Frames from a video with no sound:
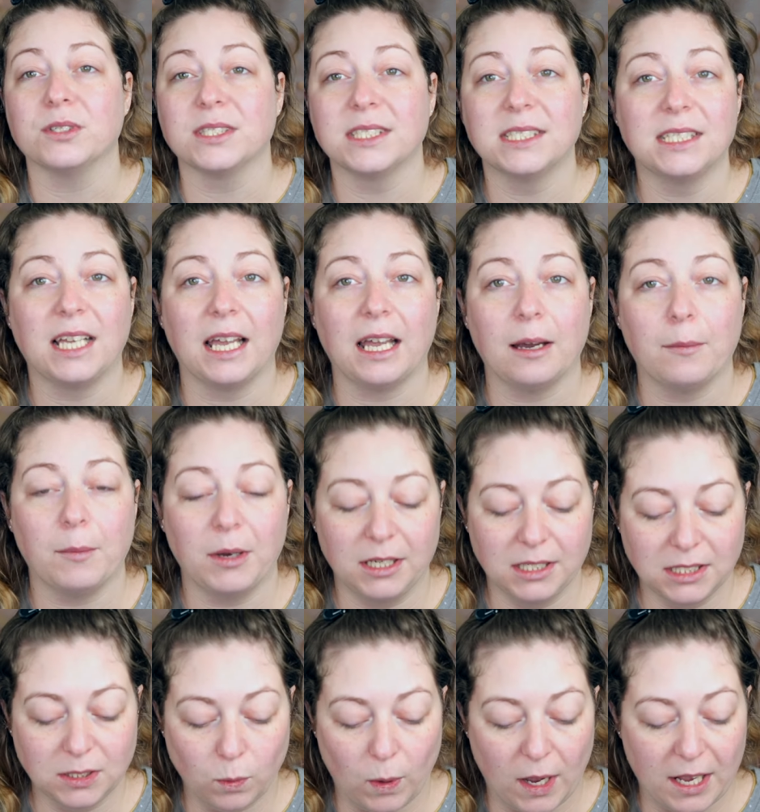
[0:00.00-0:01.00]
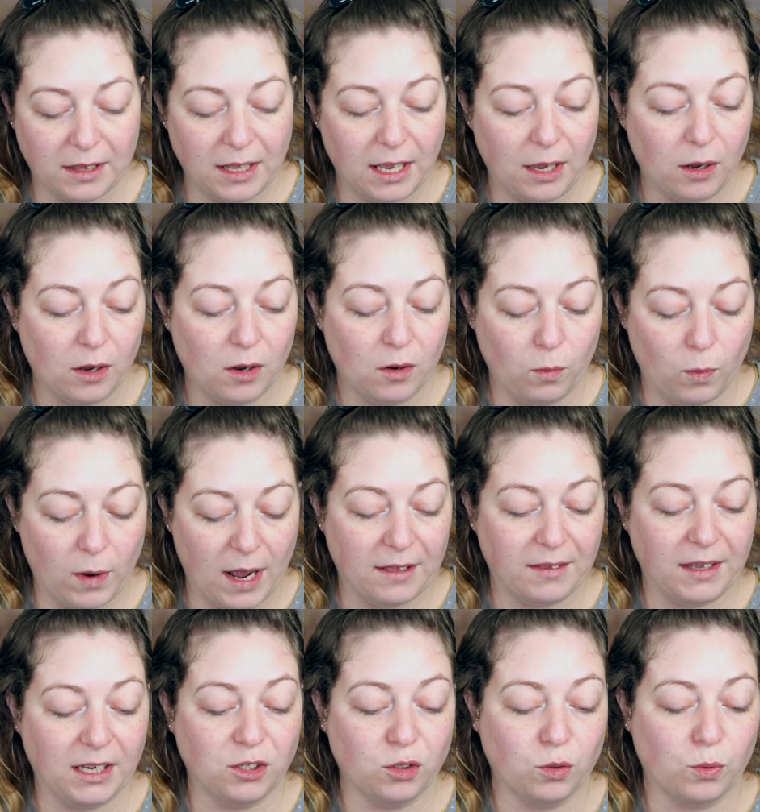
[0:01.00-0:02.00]
scam us, why they why
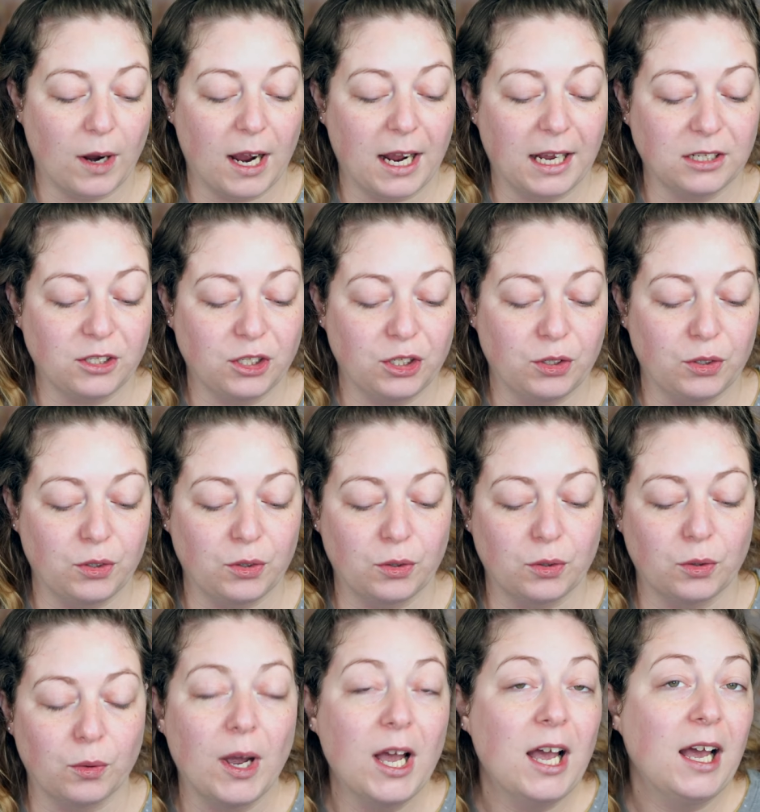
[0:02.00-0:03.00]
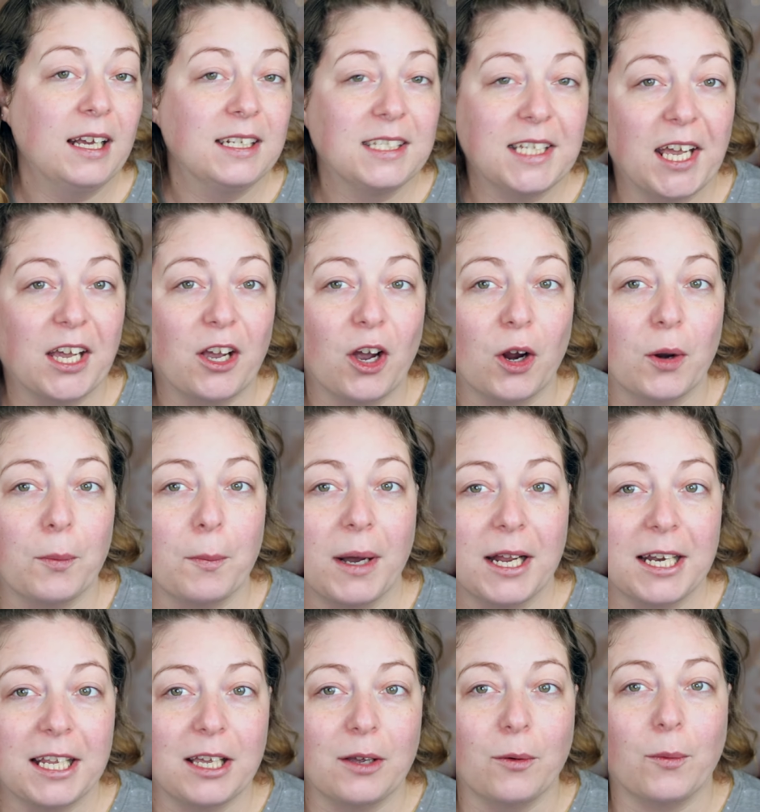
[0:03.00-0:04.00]
they try to take our
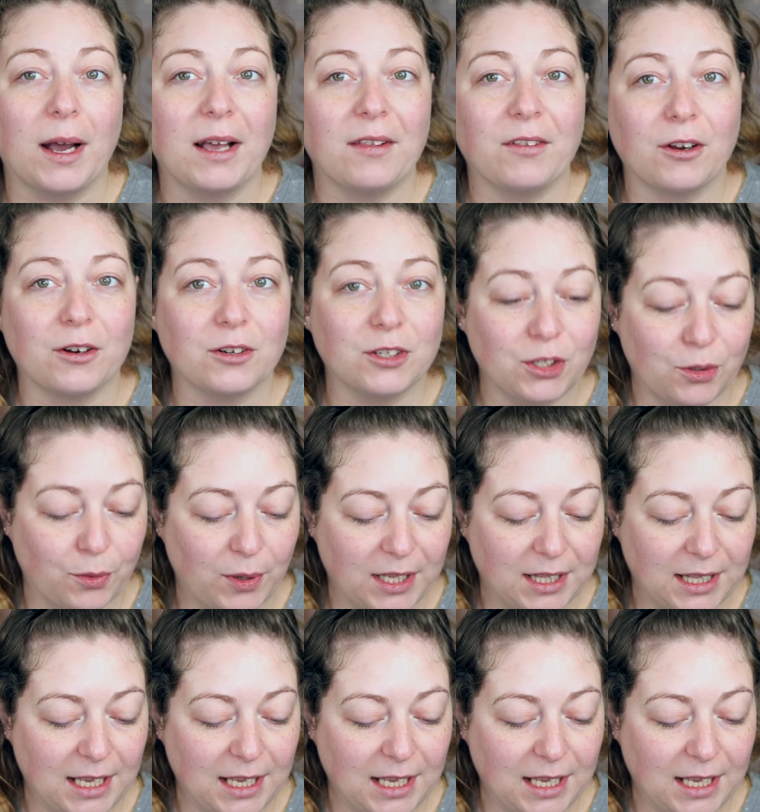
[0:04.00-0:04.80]
money, why they're doing